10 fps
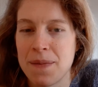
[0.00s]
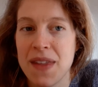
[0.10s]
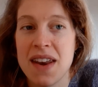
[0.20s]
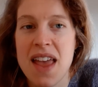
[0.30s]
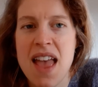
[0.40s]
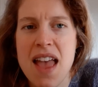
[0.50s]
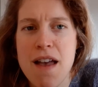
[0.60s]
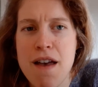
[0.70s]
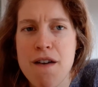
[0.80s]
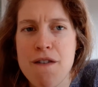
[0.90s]
and
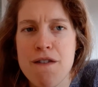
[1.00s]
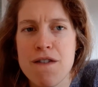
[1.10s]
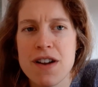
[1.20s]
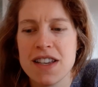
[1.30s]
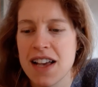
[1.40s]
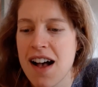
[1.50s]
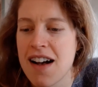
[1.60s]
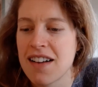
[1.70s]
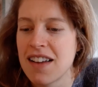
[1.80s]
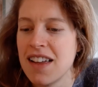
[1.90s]
every
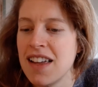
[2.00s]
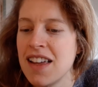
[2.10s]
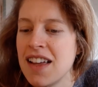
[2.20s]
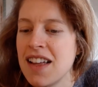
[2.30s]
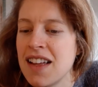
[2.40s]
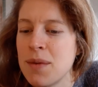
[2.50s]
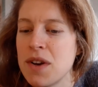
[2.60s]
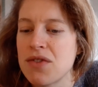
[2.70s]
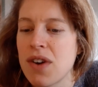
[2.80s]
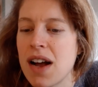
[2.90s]
tongue
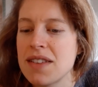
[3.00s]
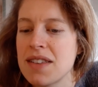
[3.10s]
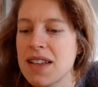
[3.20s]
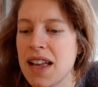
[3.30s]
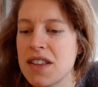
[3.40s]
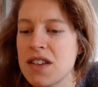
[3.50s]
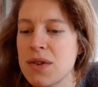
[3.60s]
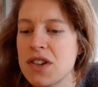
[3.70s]
which rises against you in